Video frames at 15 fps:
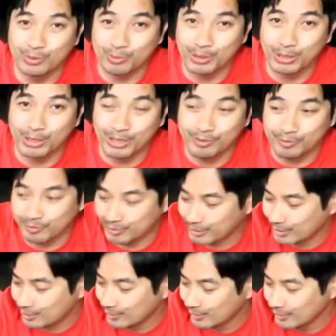will be enough, you
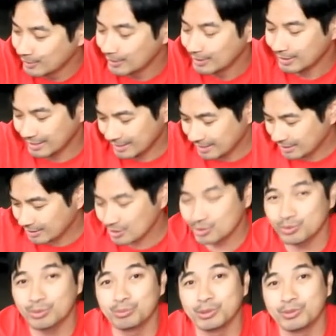know? I think
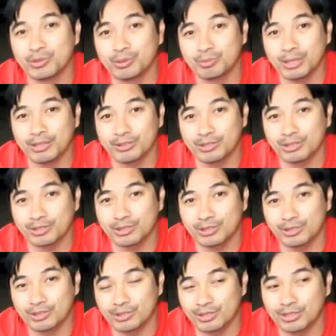this one moves about
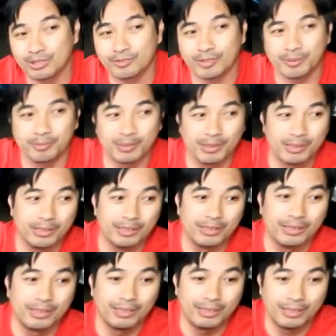600 CFM.
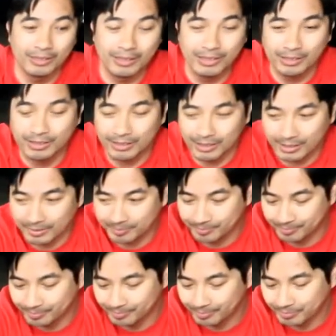All right.
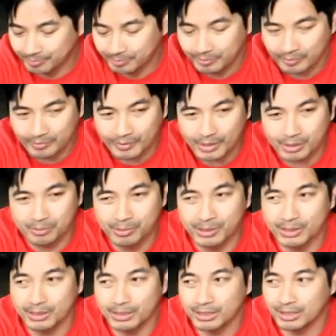Um,
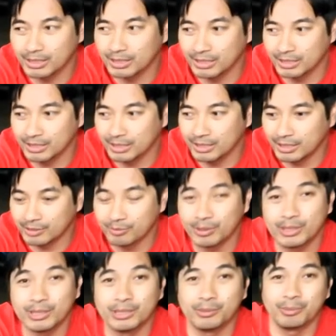but uh, I
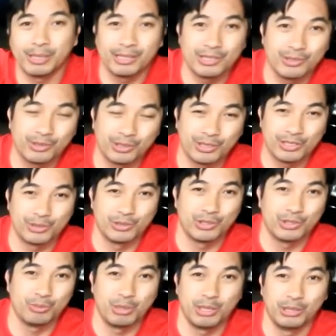wanted to buy this one because it was
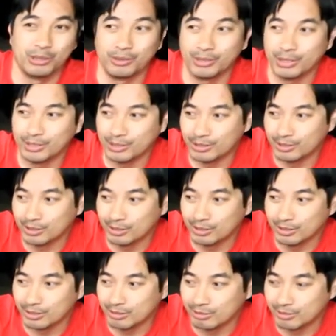smaller, okay? The
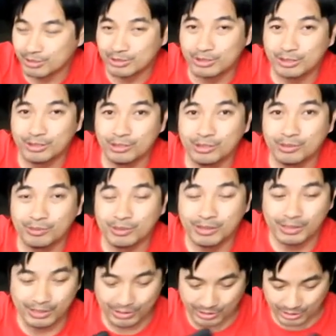the 1600
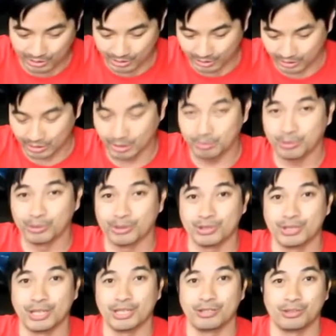one is, is like double the
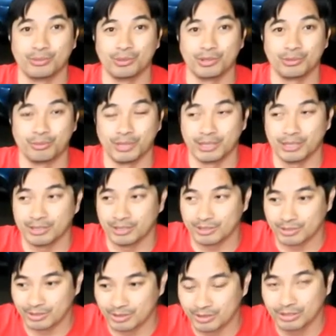size almost, man.
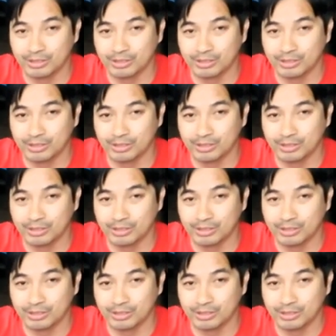It's